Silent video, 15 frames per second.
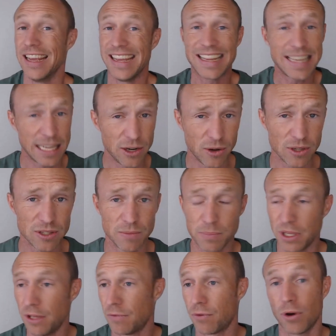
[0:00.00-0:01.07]
It can also
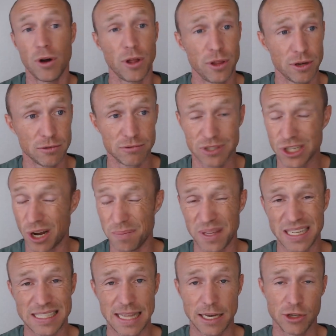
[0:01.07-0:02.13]
be for other
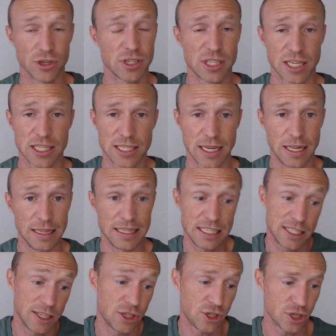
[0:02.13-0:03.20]
topics than just Excel. This
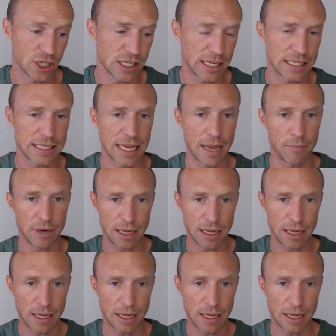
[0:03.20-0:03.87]
is just an example.